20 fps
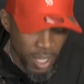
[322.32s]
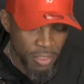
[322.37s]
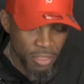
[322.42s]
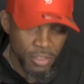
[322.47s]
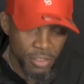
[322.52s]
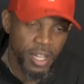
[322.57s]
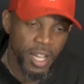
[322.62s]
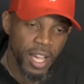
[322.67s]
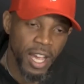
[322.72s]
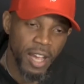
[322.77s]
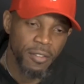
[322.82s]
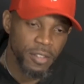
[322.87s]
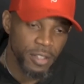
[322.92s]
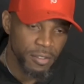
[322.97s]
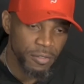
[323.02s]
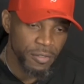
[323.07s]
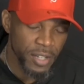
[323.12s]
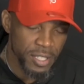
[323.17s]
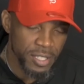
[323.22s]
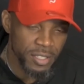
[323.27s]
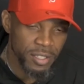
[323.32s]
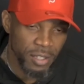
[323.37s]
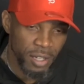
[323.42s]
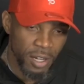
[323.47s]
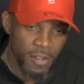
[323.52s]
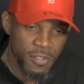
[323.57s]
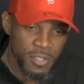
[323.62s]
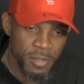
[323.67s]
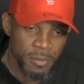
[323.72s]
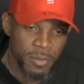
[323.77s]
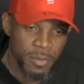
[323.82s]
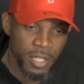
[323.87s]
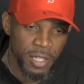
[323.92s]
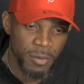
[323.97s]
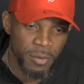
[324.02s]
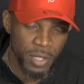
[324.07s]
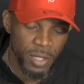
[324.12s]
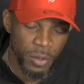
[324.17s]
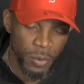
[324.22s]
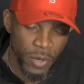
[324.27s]
I think I have to invest in a golf simulator.
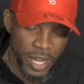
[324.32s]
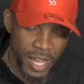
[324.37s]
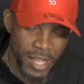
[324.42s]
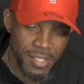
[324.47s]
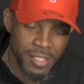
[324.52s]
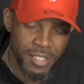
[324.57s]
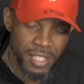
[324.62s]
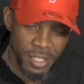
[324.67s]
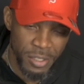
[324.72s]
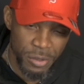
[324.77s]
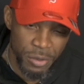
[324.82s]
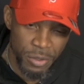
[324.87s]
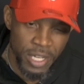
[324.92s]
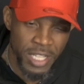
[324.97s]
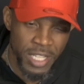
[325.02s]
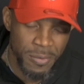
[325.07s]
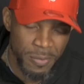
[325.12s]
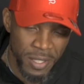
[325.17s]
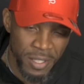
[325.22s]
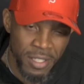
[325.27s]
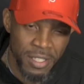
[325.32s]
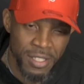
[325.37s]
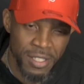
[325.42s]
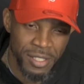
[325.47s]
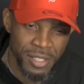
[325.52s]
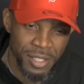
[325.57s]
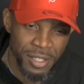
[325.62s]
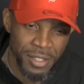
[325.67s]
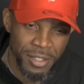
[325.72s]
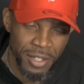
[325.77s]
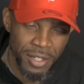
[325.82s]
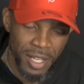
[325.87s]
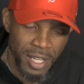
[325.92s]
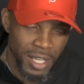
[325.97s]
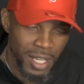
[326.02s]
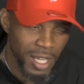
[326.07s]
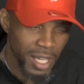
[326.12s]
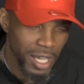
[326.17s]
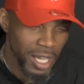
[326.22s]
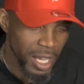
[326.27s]
With the way our schedule has been this year,
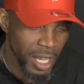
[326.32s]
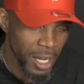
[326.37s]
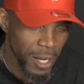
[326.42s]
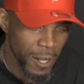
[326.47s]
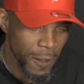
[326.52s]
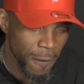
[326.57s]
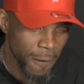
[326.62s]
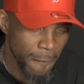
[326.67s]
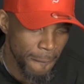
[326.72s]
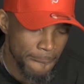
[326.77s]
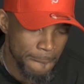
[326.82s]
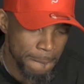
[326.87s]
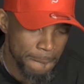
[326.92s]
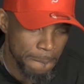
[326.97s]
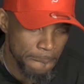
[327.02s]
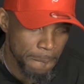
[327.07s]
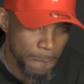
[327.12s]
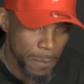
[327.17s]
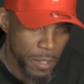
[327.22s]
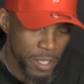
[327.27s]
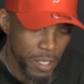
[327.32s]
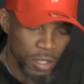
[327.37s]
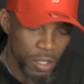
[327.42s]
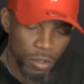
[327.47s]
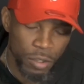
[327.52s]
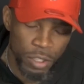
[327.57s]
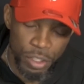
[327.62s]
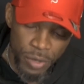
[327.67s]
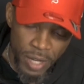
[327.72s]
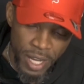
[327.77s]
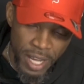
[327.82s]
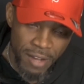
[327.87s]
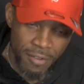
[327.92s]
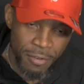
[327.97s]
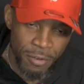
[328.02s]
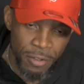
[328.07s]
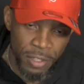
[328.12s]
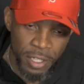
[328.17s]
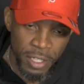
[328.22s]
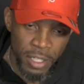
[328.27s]
and um, you know the
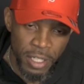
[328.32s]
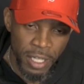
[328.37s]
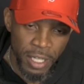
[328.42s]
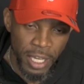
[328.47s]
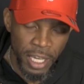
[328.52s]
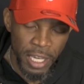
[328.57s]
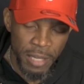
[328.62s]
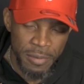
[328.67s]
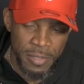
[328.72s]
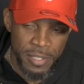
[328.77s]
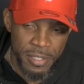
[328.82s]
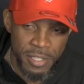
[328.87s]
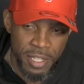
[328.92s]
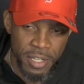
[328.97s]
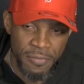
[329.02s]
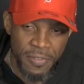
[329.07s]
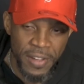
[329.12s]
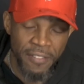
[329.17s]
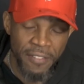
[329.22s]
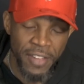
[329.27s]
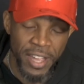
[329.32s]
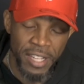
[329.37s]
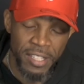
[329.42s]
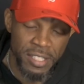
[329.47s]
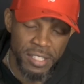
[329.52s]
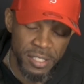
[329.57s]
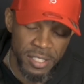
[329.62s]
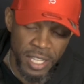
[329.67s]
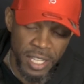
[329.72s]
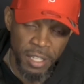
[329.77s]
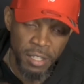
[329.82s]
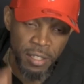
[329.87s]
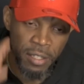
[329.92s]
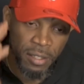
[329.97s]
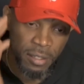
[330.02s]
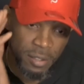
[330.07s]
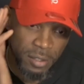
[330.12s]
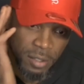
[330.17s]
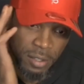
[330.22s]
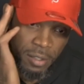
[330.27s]
travel and the games and stuff, I've actually taken
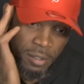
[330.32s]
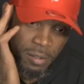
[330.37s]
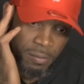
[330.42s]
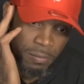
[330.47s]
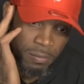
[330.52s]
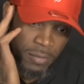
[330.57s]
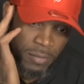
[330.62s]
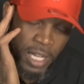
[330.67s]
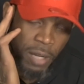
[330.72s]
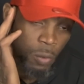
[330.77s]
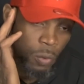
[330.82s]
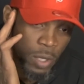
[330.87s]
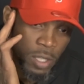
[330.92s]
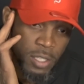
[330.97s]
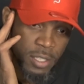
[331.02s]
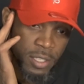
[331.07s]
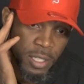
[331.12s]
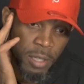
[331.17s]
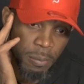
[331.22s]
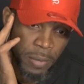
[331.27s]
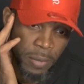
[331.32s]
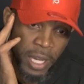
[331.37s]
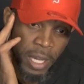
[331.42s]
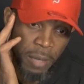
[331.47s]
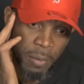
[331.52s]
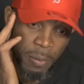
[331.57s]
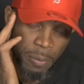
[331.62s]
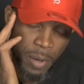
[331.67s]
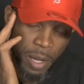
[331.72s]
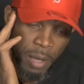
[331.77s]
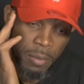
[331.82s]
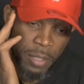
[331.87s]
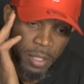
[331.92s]
not one step back, but probably